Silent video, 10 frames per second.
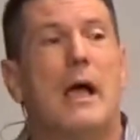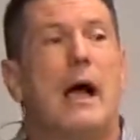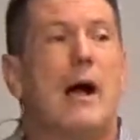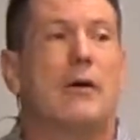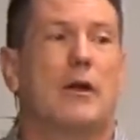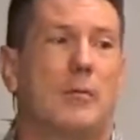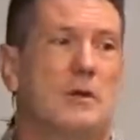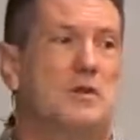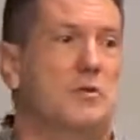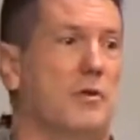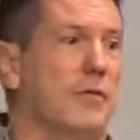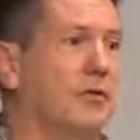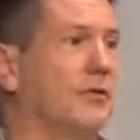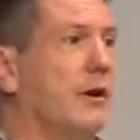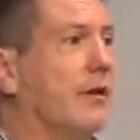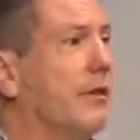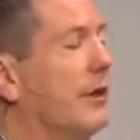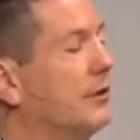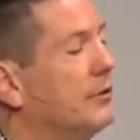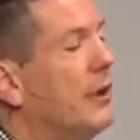How can I be sure of those kind of
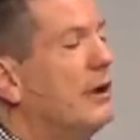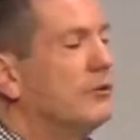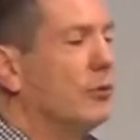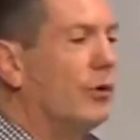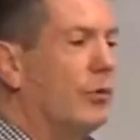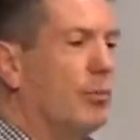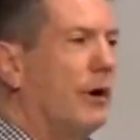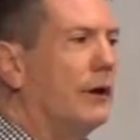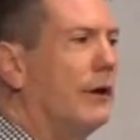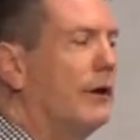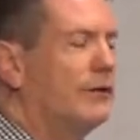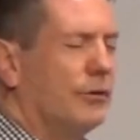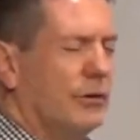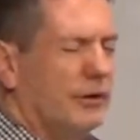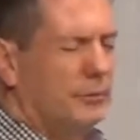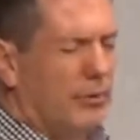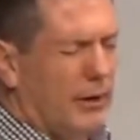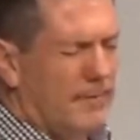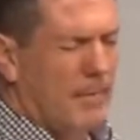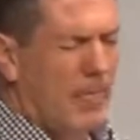things? So we're going to pray and get into it. Let's pray.